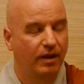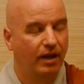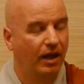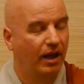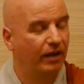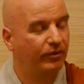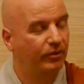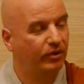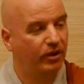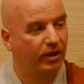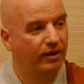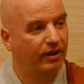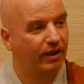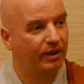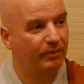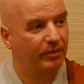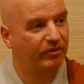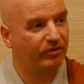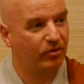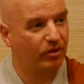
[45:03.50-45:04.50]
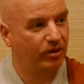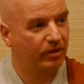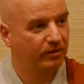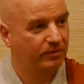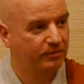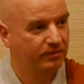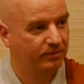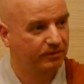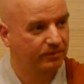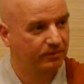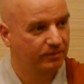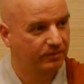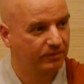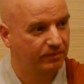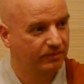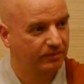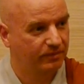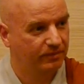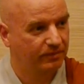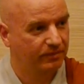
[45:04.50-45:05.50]
have you done that before?
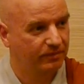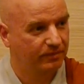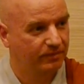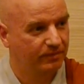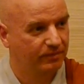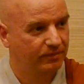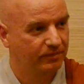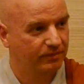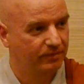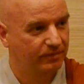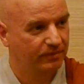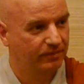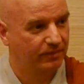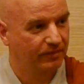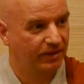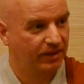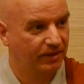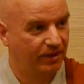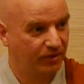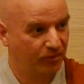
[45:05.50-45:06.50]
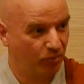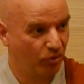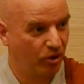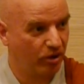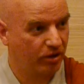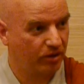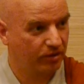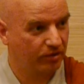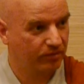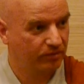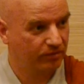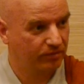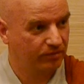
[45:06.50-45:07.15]
Yes. Did it work?